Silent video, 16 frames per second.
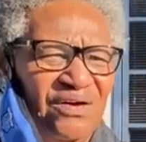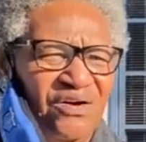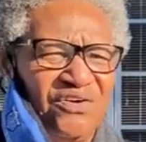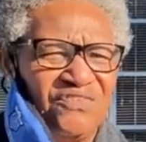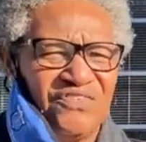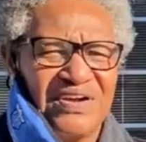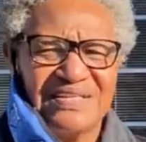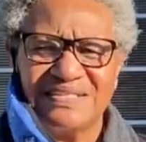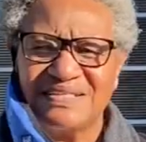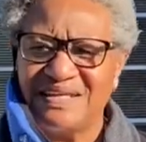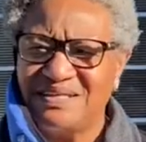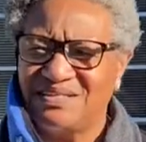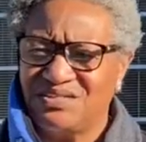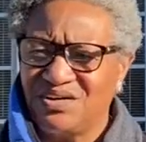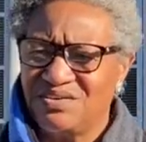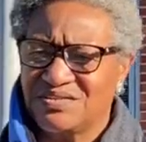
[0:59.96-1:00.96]
Over at
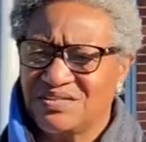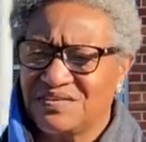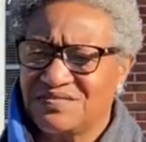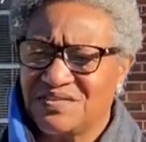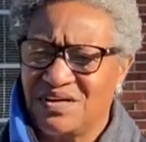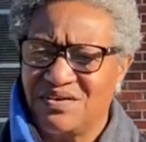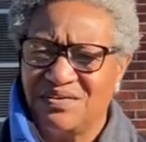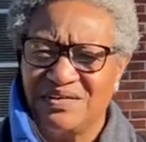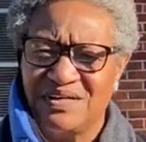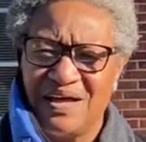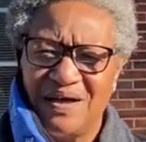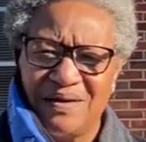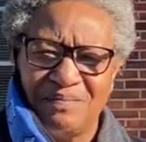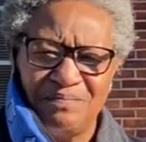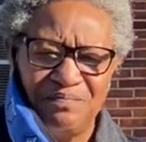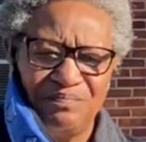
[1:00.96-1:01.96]
St. Joseph's on
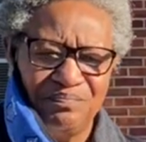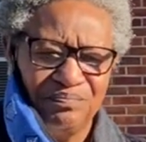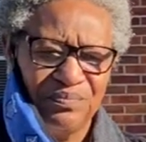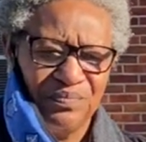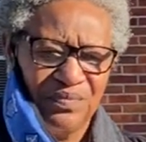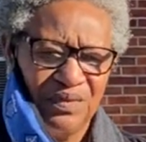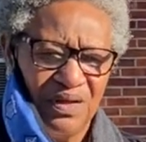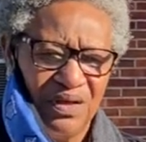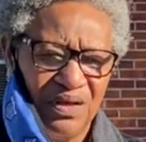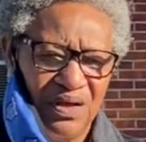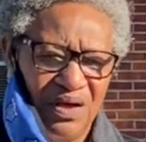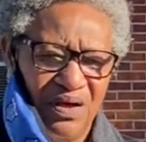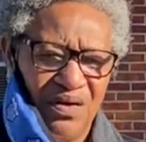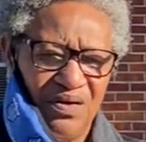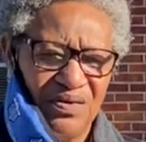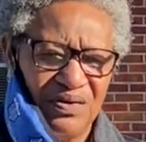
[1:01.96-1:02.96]

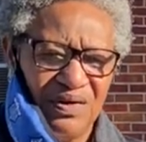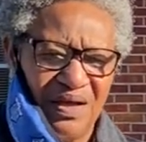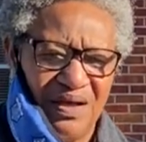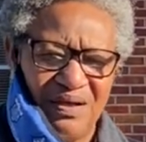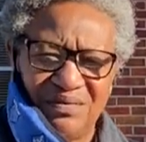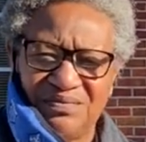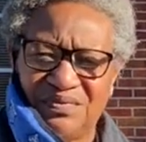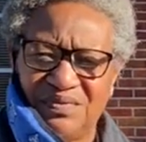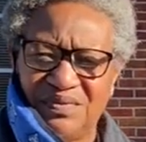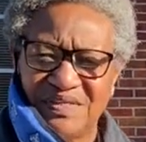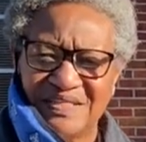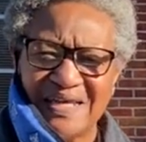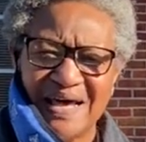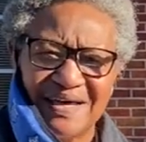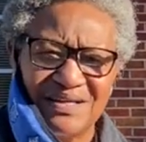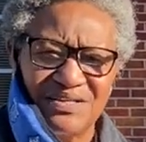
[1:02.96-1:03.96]

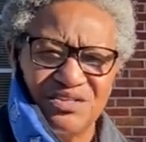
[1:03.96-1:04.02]
2nd